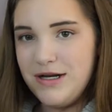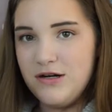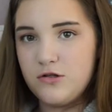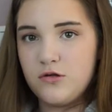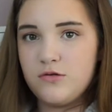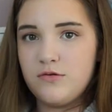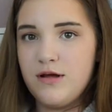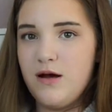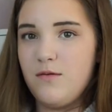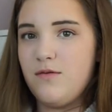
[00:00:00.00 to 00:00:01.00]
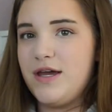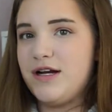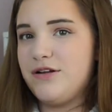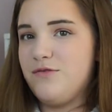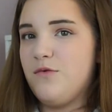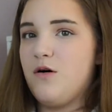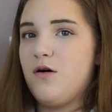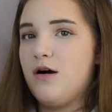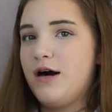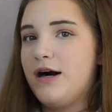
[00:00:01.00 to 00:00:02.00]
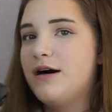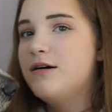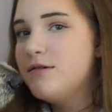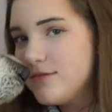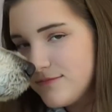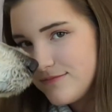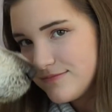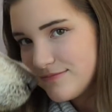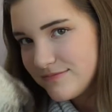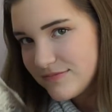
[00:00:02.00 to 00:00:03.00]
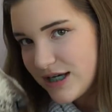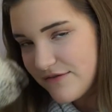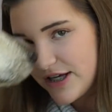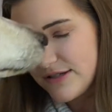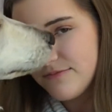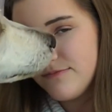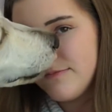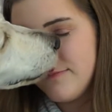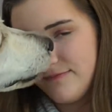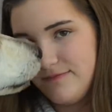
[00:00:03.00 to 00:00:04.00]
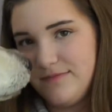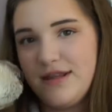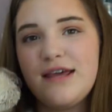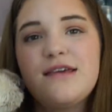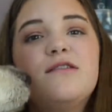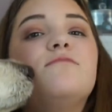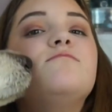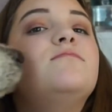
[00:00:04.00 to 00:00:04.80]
here. Oh, there you are. Have a kiss. Thank you.